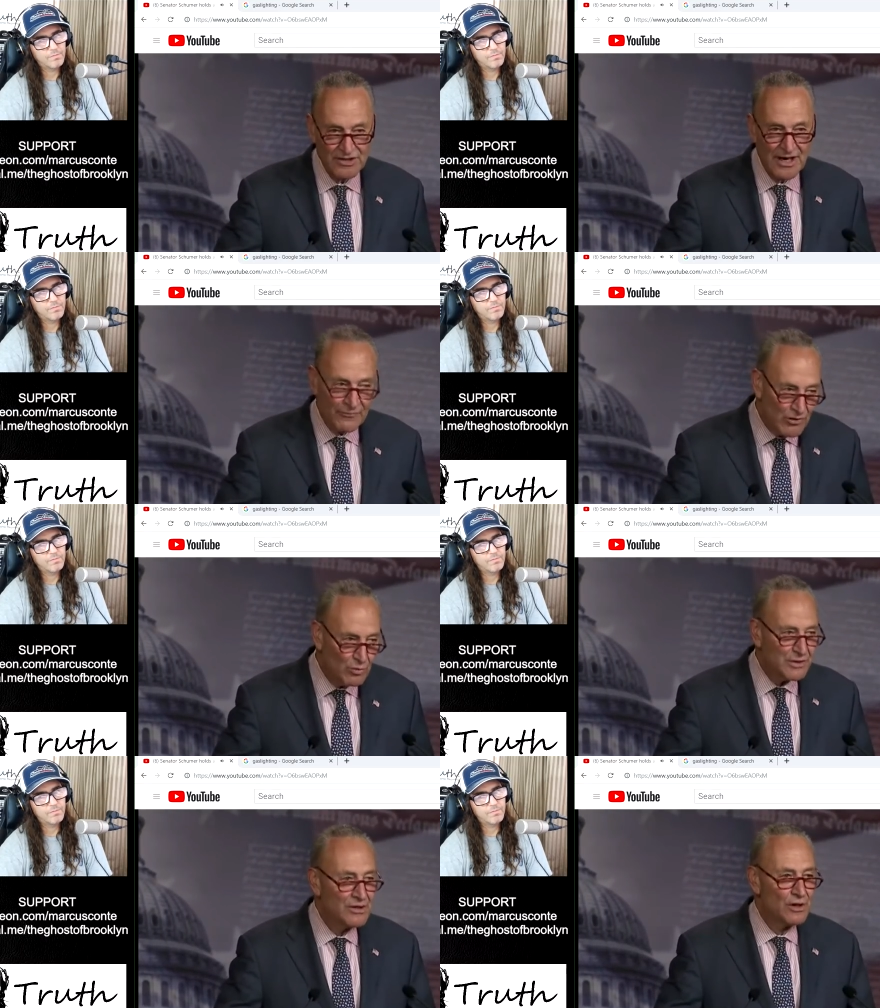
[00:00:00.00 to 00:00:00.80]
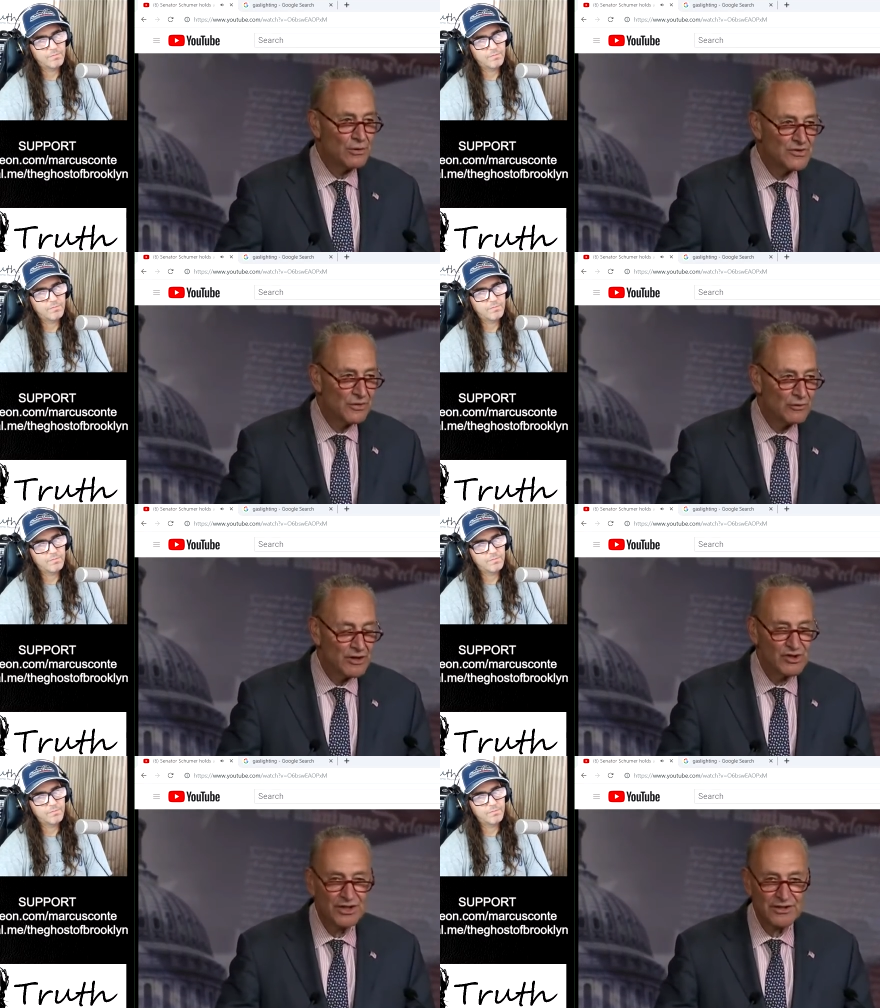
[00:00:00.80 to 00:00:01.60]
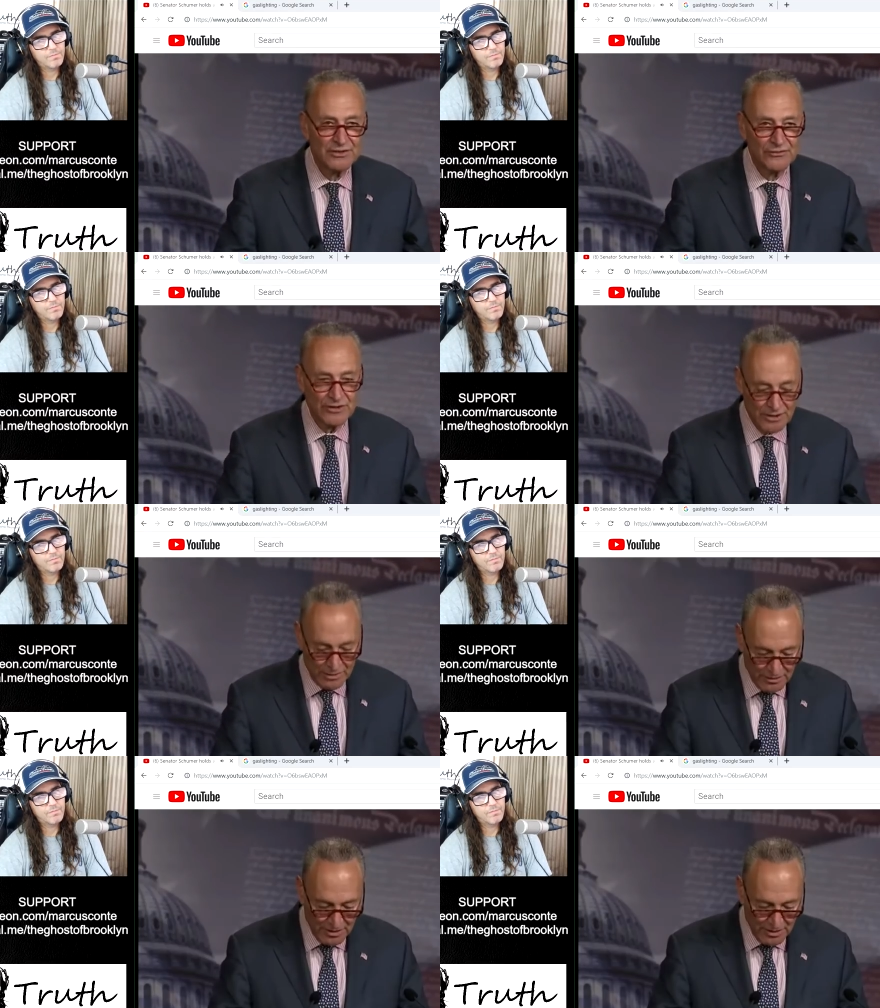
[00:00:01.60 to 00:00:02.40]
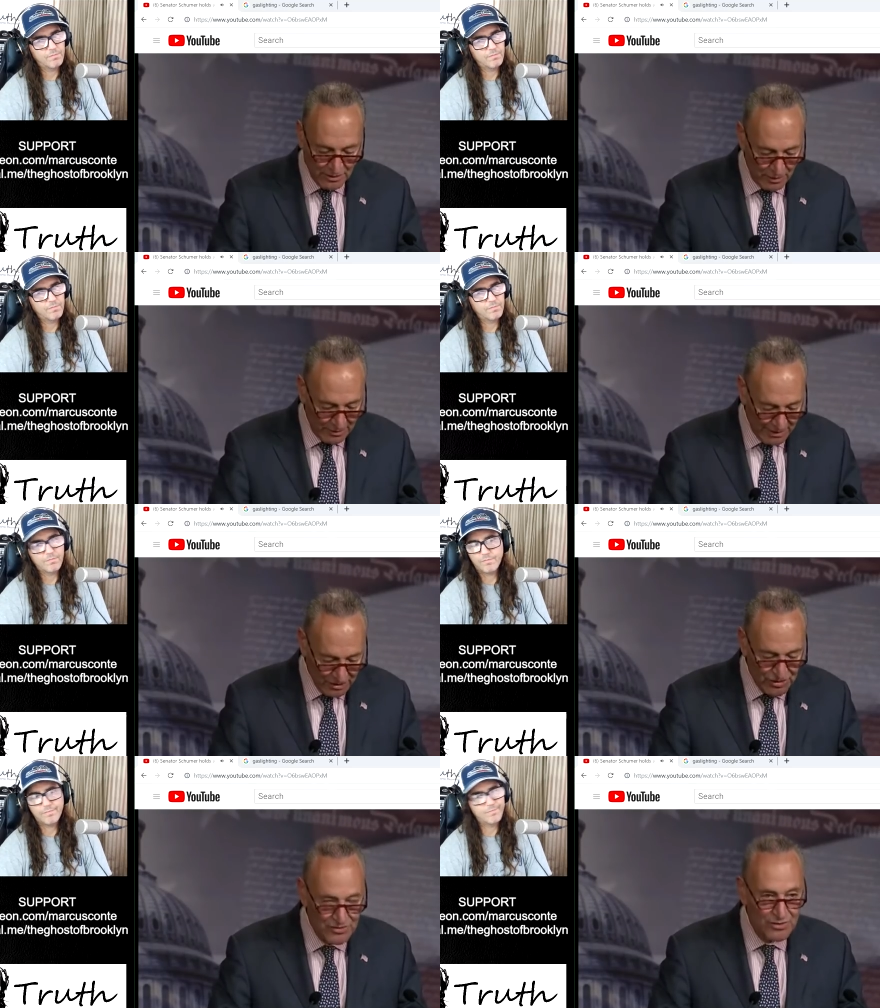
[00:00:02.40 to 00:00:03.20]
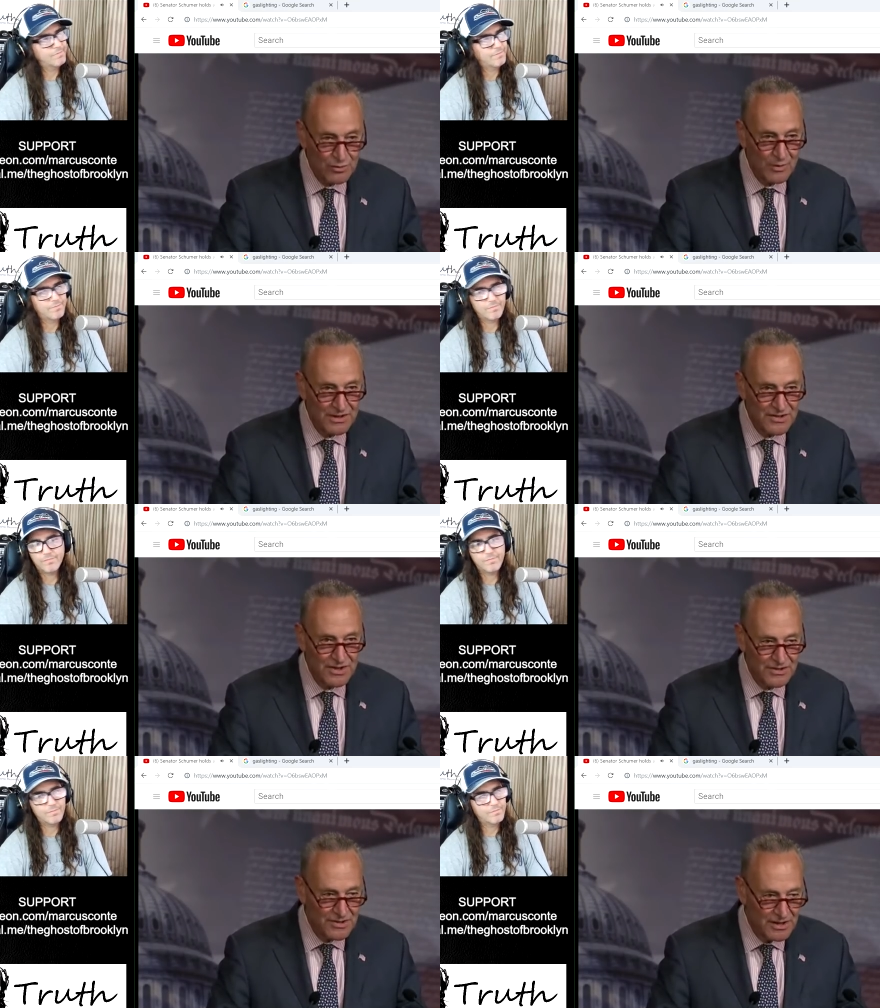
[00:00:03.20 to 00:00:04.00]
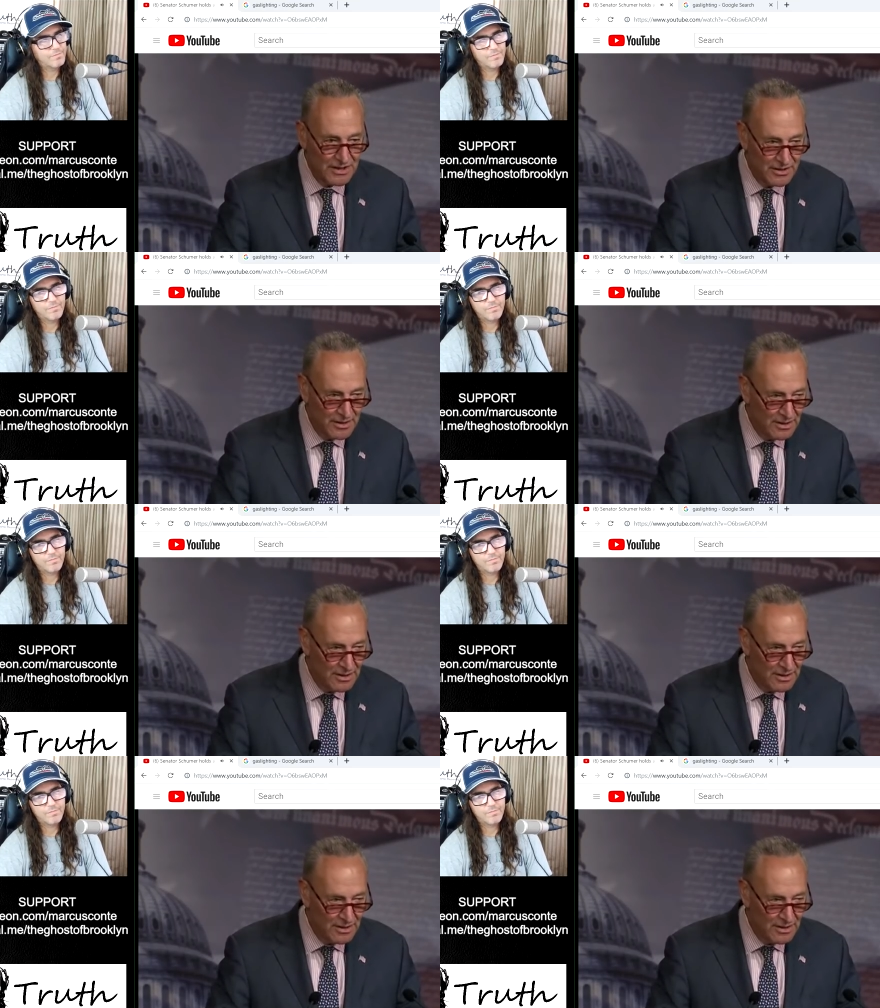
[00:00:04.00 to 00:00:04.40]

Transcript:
Speaker 1: Everyone knows that Russia interfered in our elections in twenty sixteen.